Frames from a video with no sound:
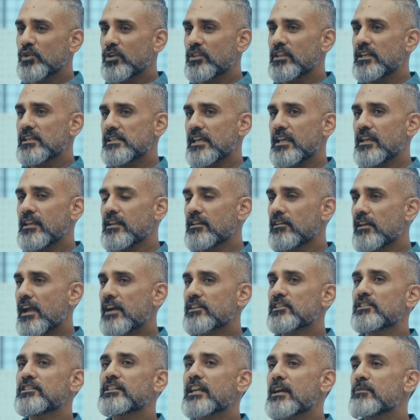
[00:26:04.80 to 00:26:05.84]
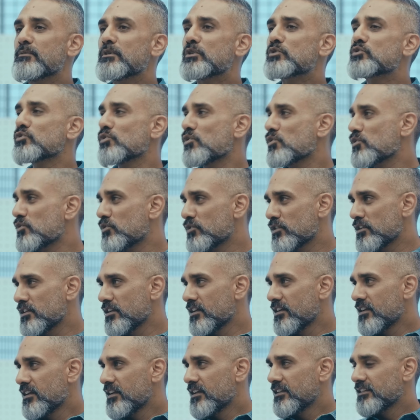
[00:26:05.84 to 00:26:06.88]
they're saying reaction time is so good
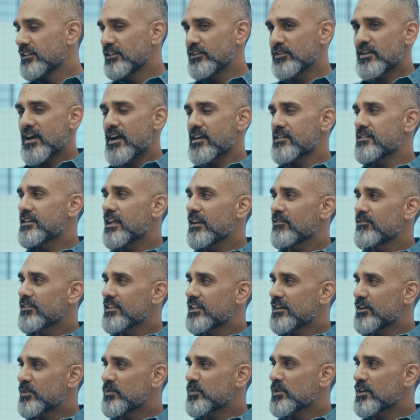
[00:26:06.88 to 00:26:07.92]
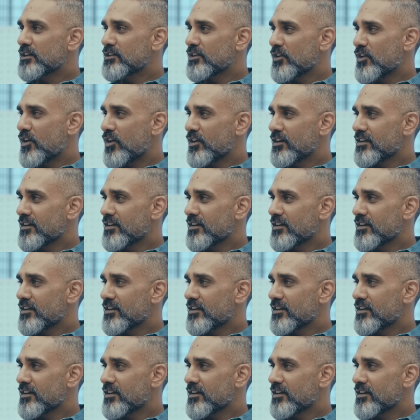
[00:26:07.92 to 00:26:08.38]
that you can't tell whether it worked or not.